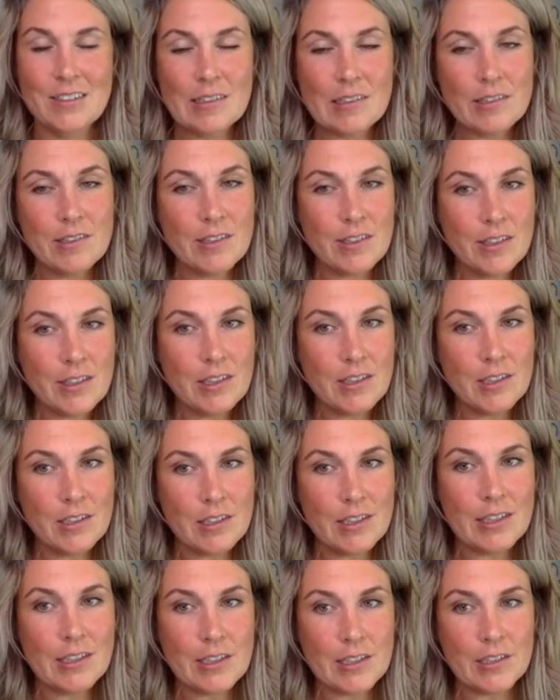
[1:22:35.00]

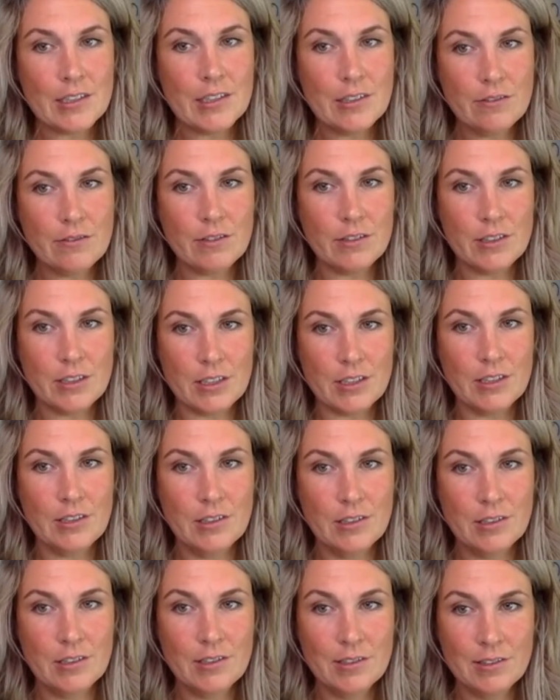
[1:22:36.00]
negativity
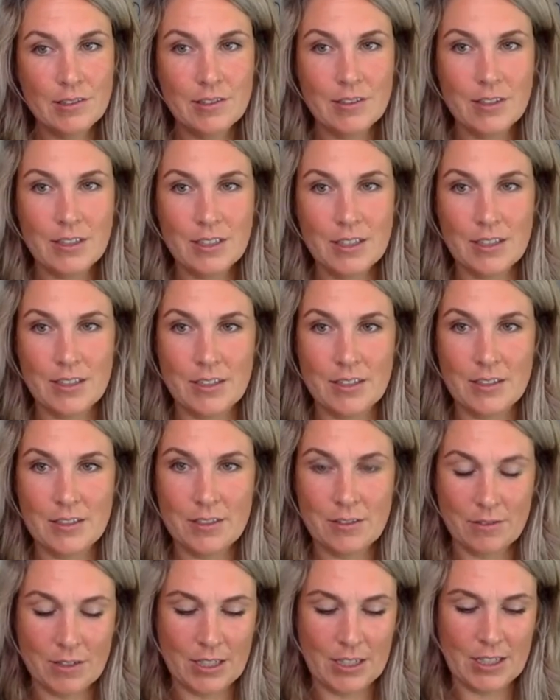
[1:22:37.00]
in
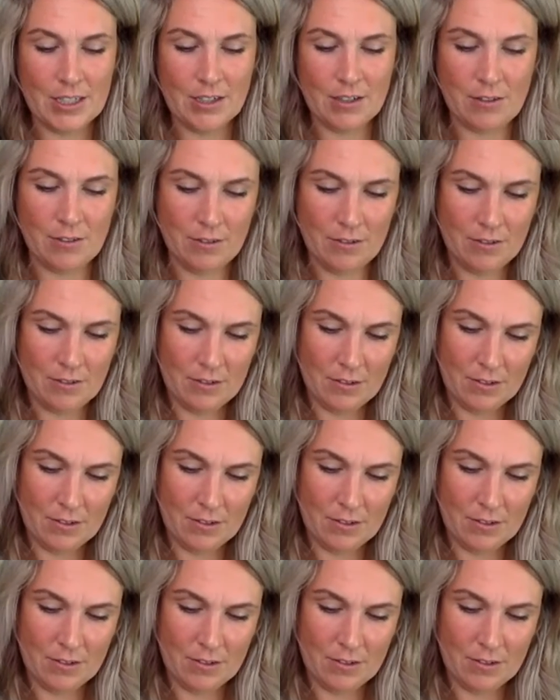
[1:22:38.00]
this right now.